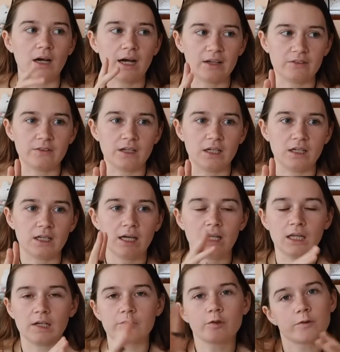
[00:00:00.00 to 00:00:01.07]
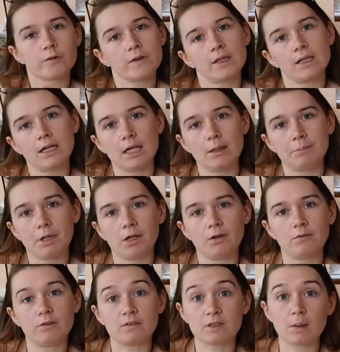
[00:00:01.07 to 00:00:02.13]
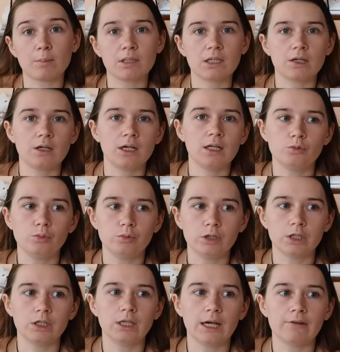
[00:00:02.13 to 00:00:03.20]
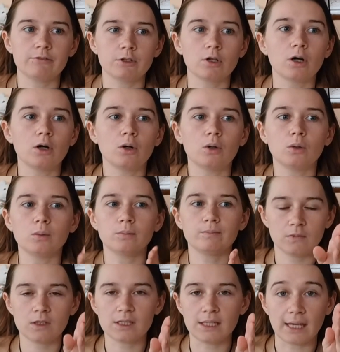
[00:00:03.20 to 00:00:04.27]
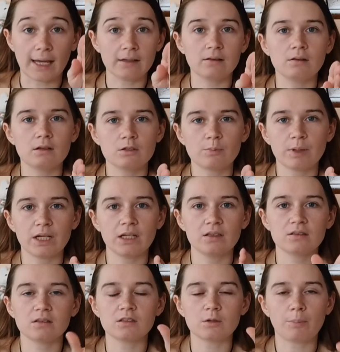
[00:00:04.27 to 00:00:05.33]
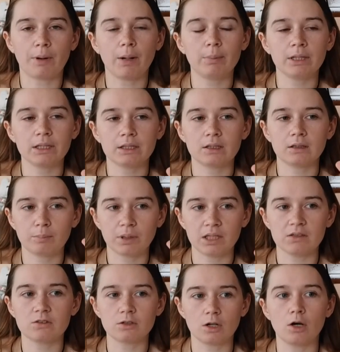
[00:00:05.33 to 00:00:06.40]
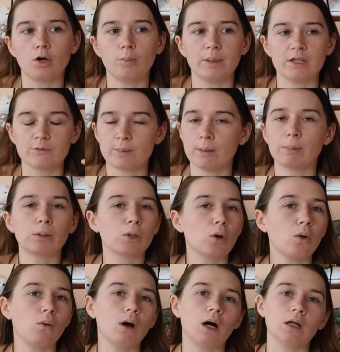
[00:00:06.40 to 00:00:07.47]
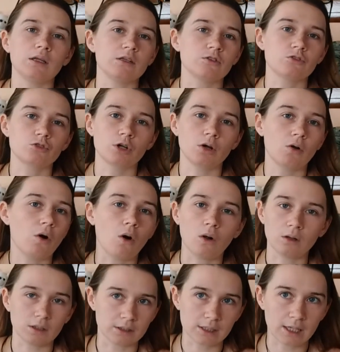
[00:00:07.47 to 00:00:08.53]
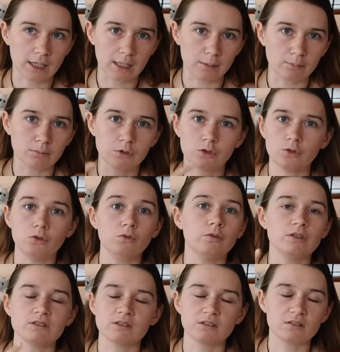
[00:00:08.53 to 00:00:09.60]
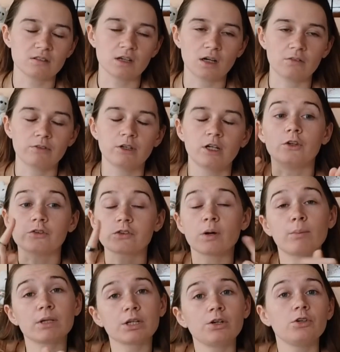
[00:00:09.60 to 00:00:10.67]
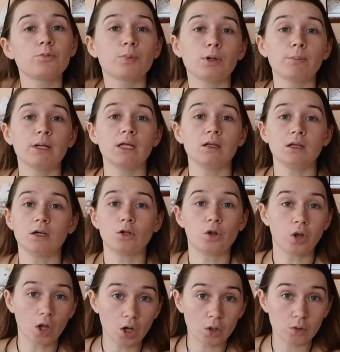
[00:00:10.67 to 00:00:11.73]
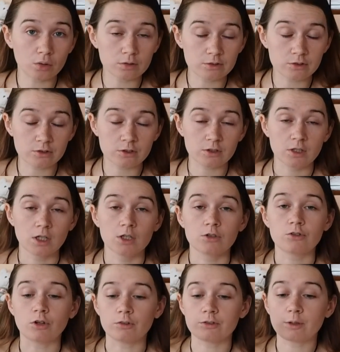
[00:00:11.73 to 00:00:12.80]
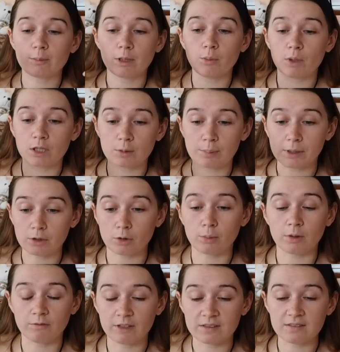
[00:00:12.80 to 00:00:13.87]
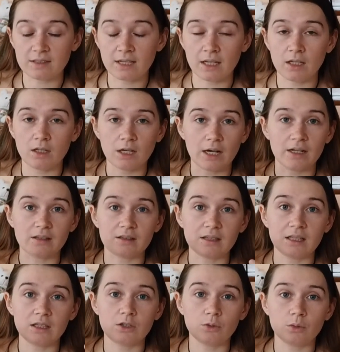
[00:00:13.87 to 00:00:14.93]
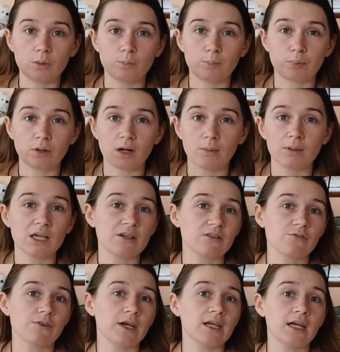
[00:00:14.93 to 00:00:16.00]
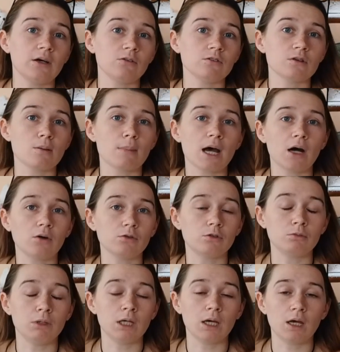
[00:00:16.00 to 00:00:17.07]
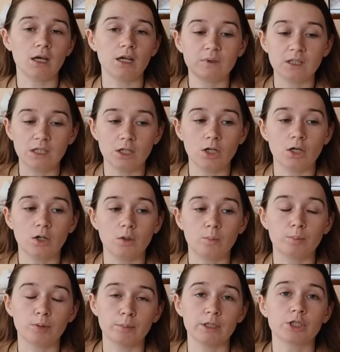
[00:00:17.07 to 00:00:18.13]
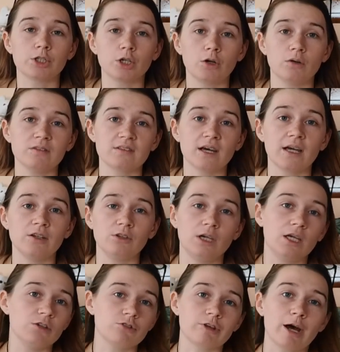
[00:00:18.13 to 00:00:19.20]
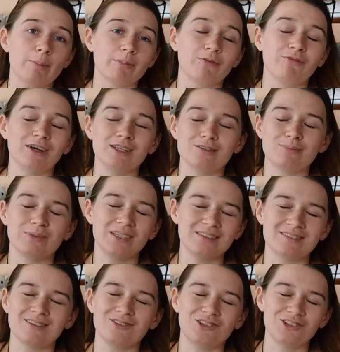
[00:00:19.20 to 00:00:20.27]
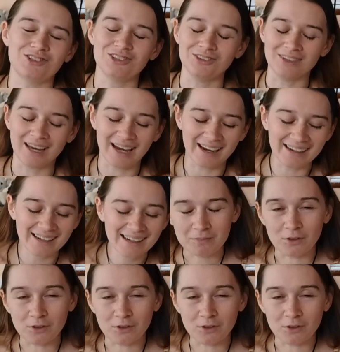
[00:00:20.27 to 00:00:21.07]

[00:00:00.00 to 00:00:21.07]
I think, and that's also the name of the cemetery where you have to go to get to this place. It's a public place to go because people go on this trail all the time to visit and stuff. The cemetery is permanently closed, so if somebody wanted to paranormal investigate, I think you would probably have to find out somehow to get, permission to go inside. You can't just hop the fence. Please don't just do that.